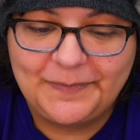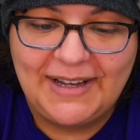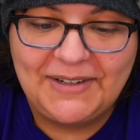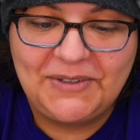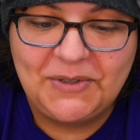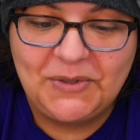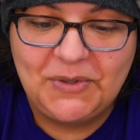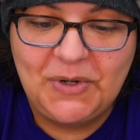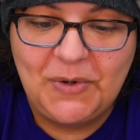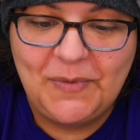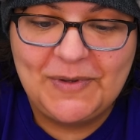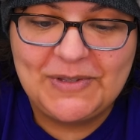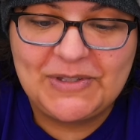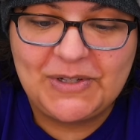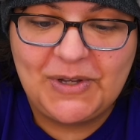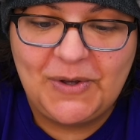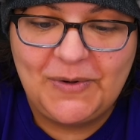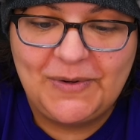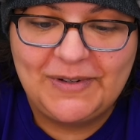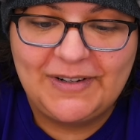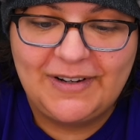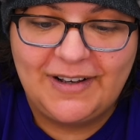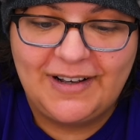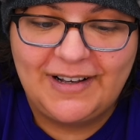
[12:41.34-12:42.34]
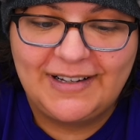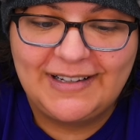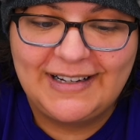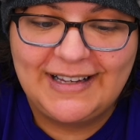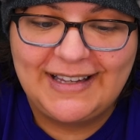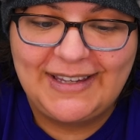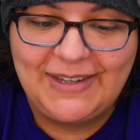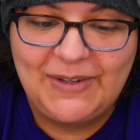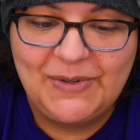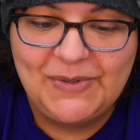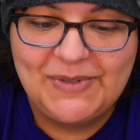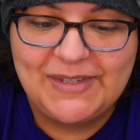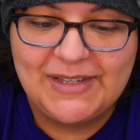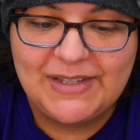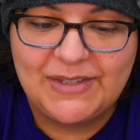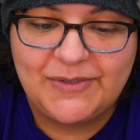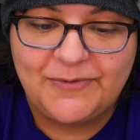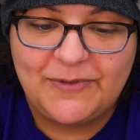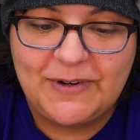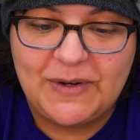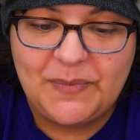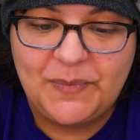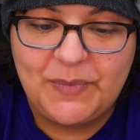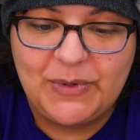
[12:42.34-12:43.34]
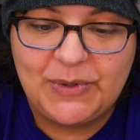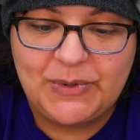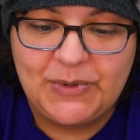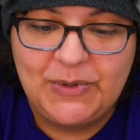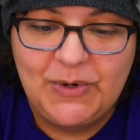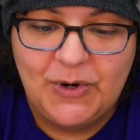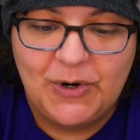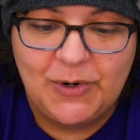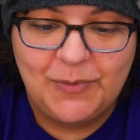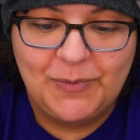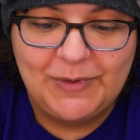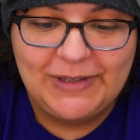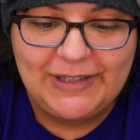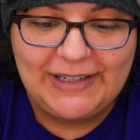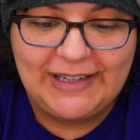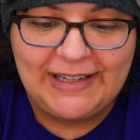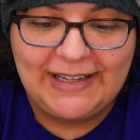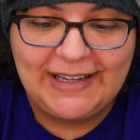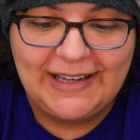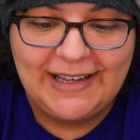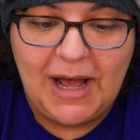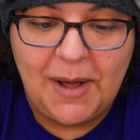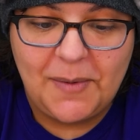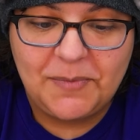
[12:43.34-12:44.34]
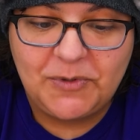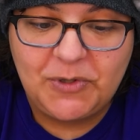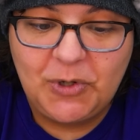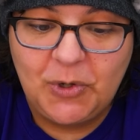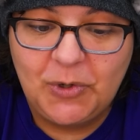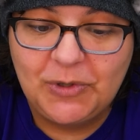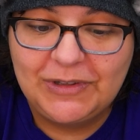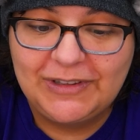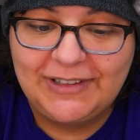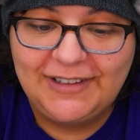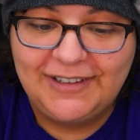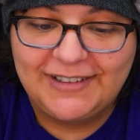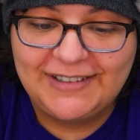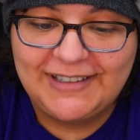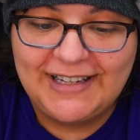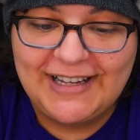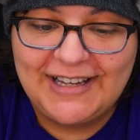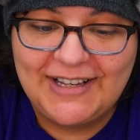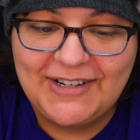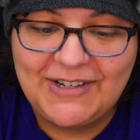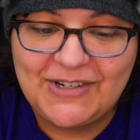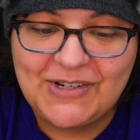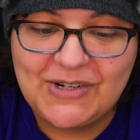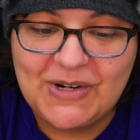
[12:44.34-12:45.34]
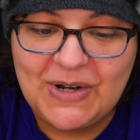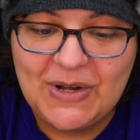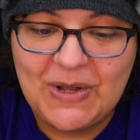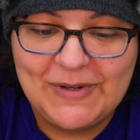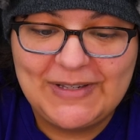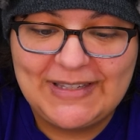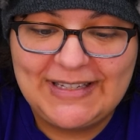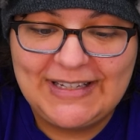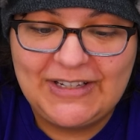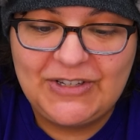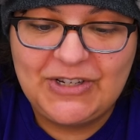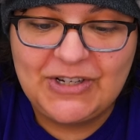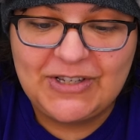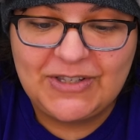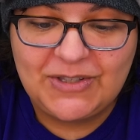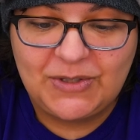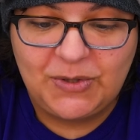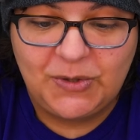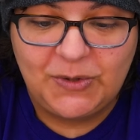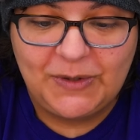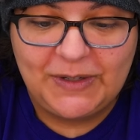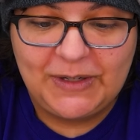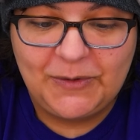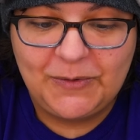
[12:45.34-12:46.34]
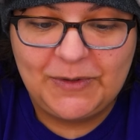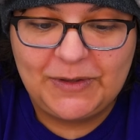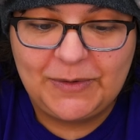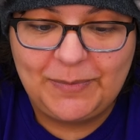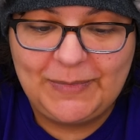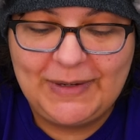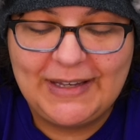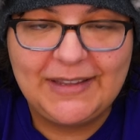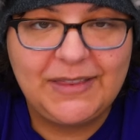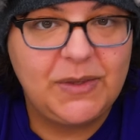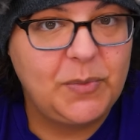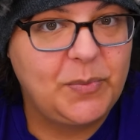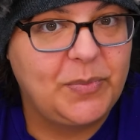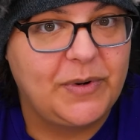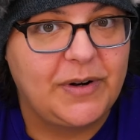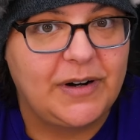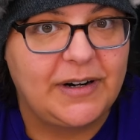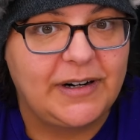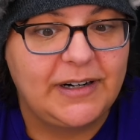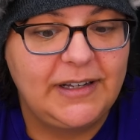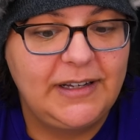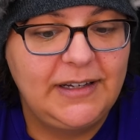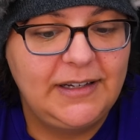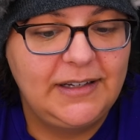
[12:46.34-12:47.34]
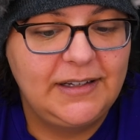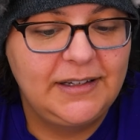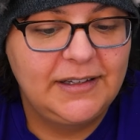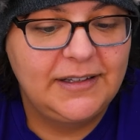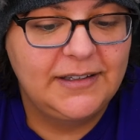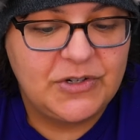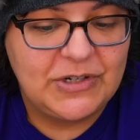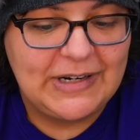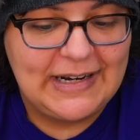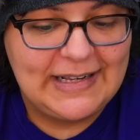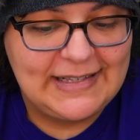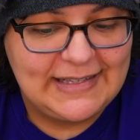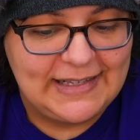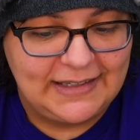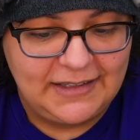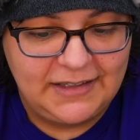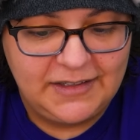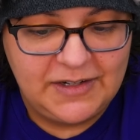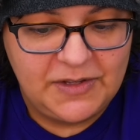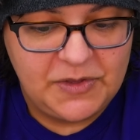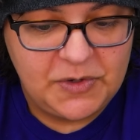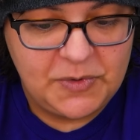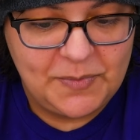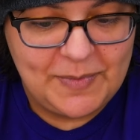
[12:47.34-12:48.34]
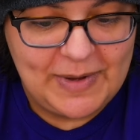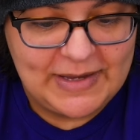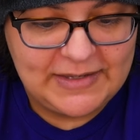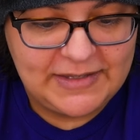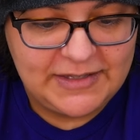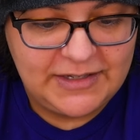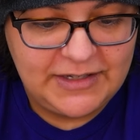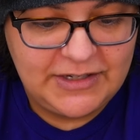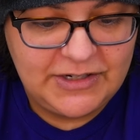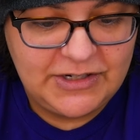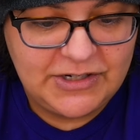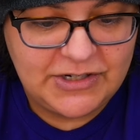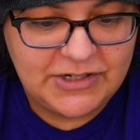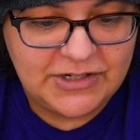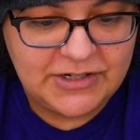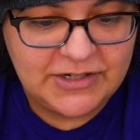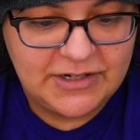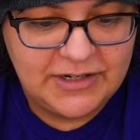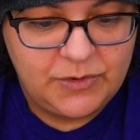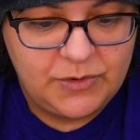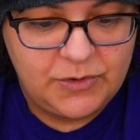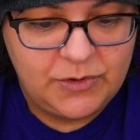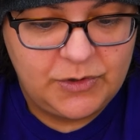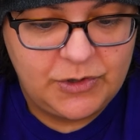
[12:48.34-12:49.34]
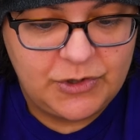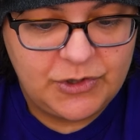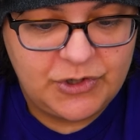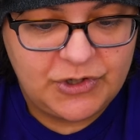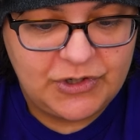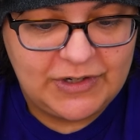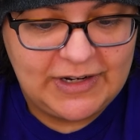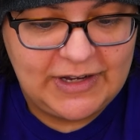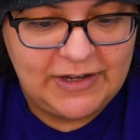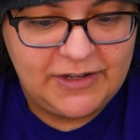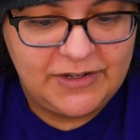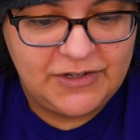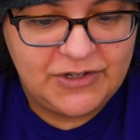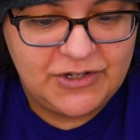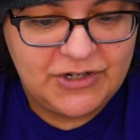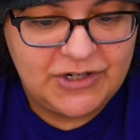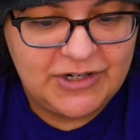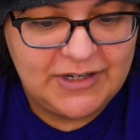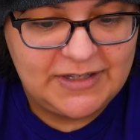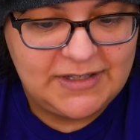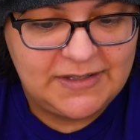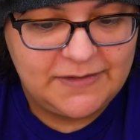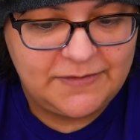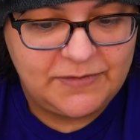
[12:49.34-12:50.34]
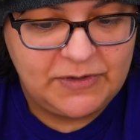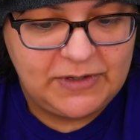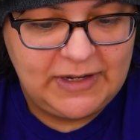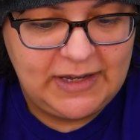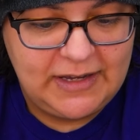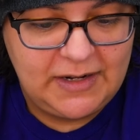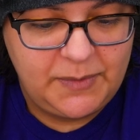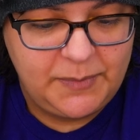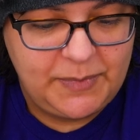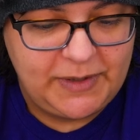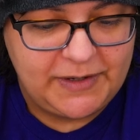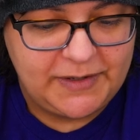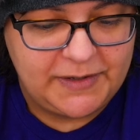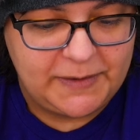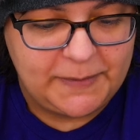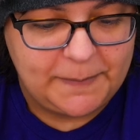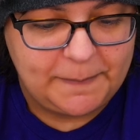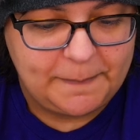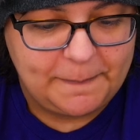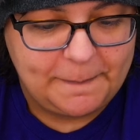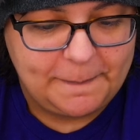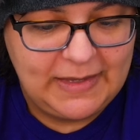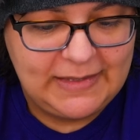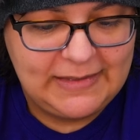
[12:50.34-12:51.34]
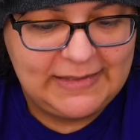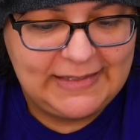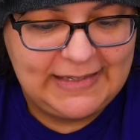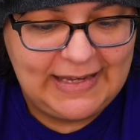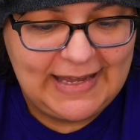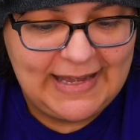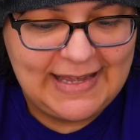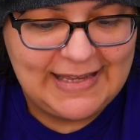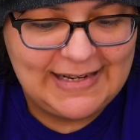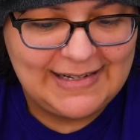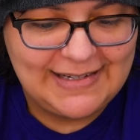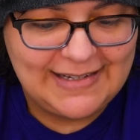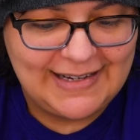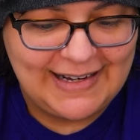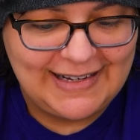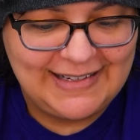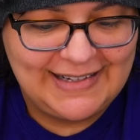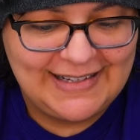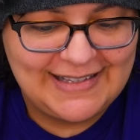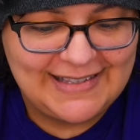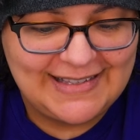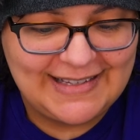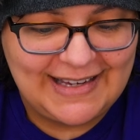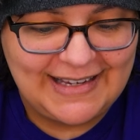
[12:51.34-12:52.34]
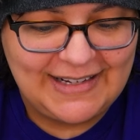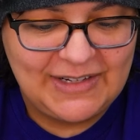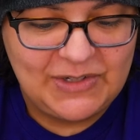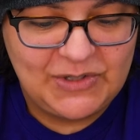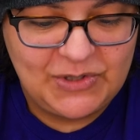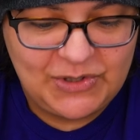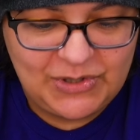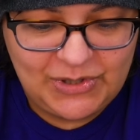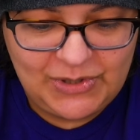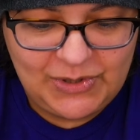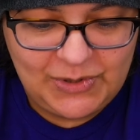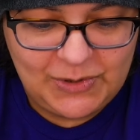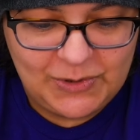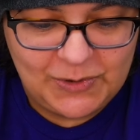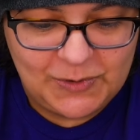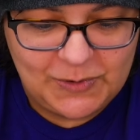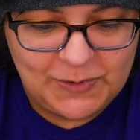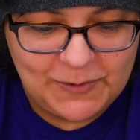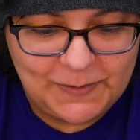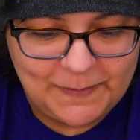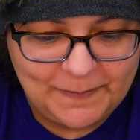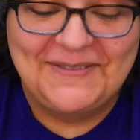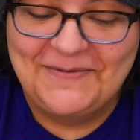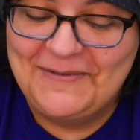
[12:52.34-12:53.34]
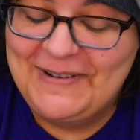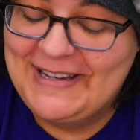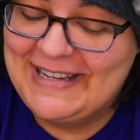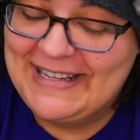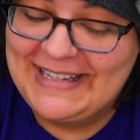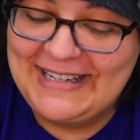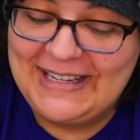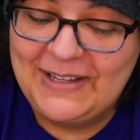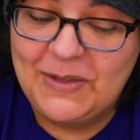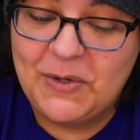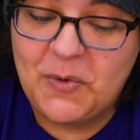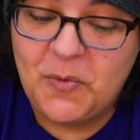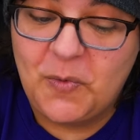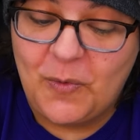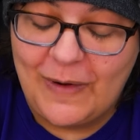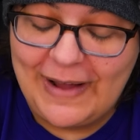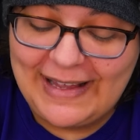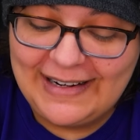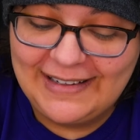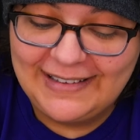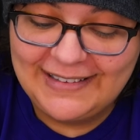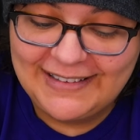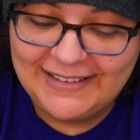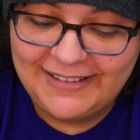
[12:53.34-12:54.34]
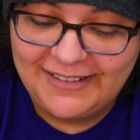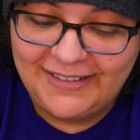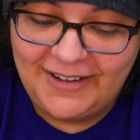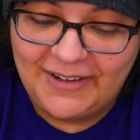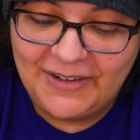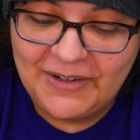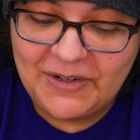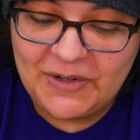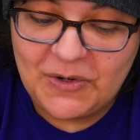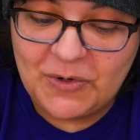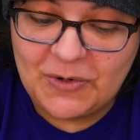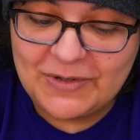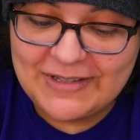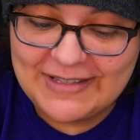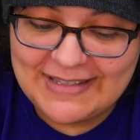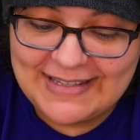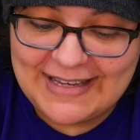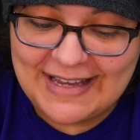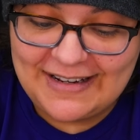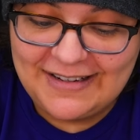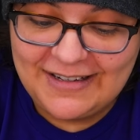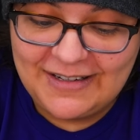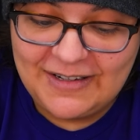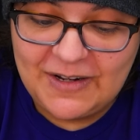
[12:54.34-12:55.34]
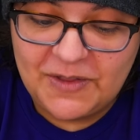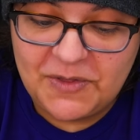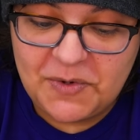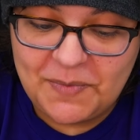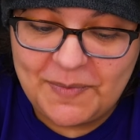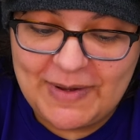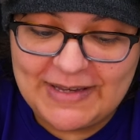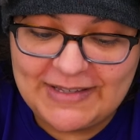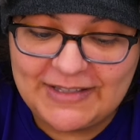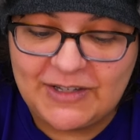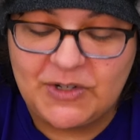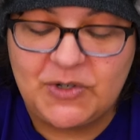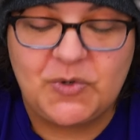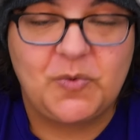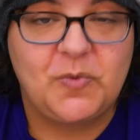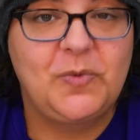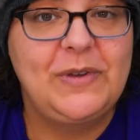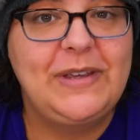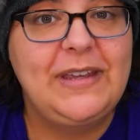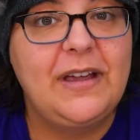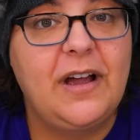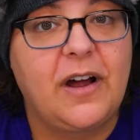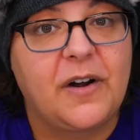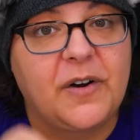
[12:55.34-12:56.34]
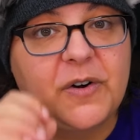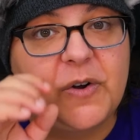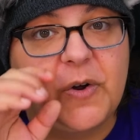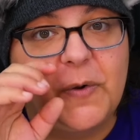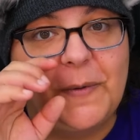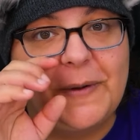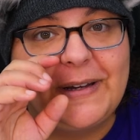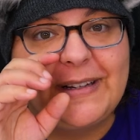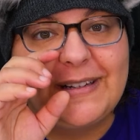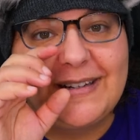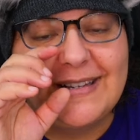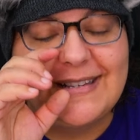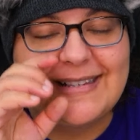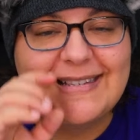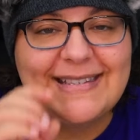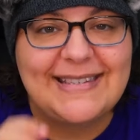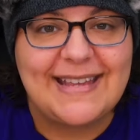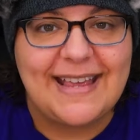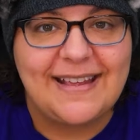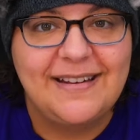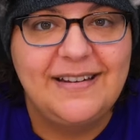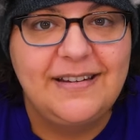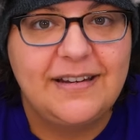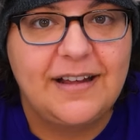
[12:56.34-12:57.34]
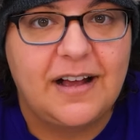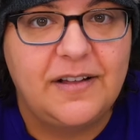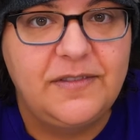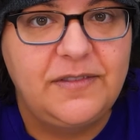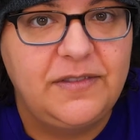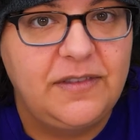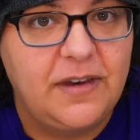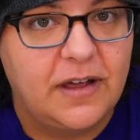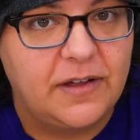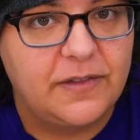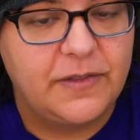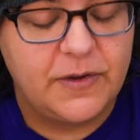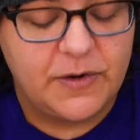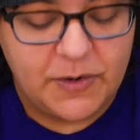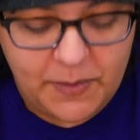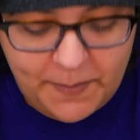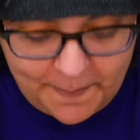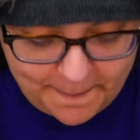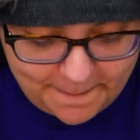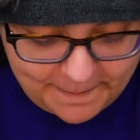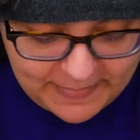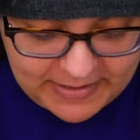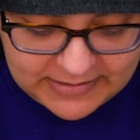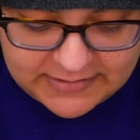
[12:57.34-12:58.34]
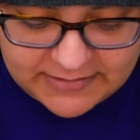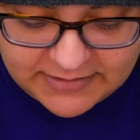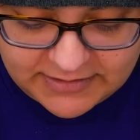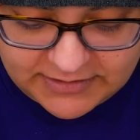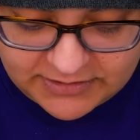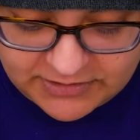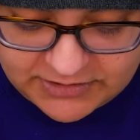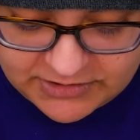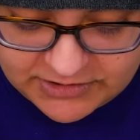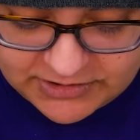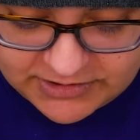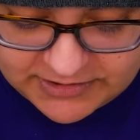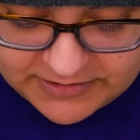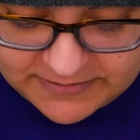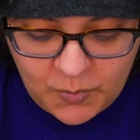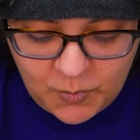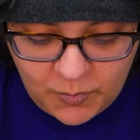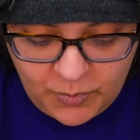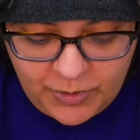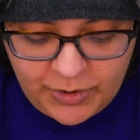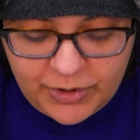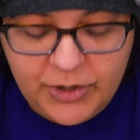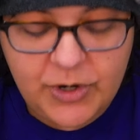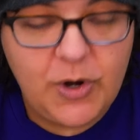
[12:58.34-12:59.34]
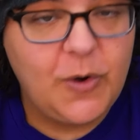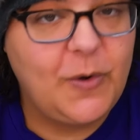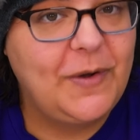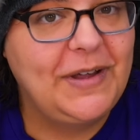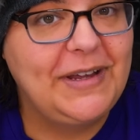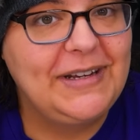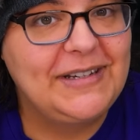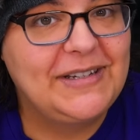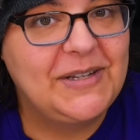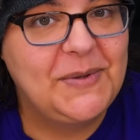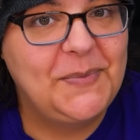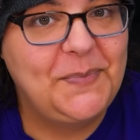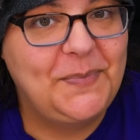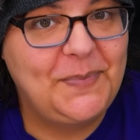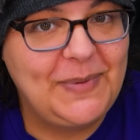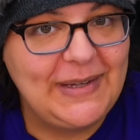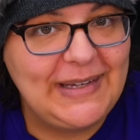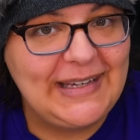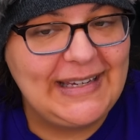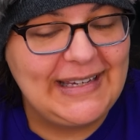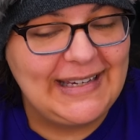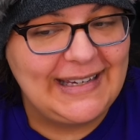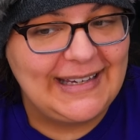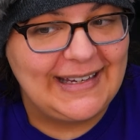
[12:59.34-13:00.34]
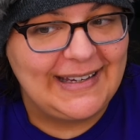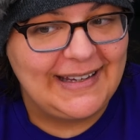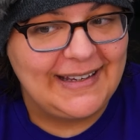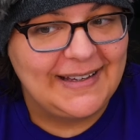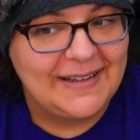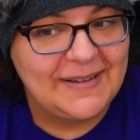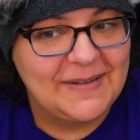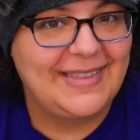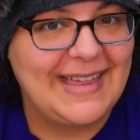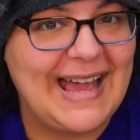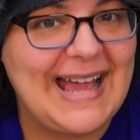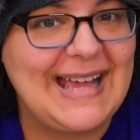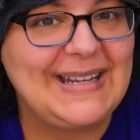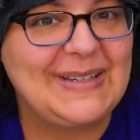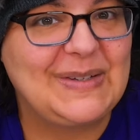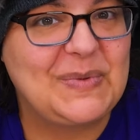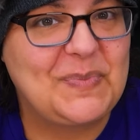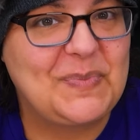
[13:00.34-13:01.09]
I don't know what's going on. He uses Friendbook normally. I'm totally on edge. Was he just toying with me at the party? Should I send another message? Or should I just forget about him? In the end, I decided to, we can either wait a little longer or send another message. We are going to send another message. We're going to be that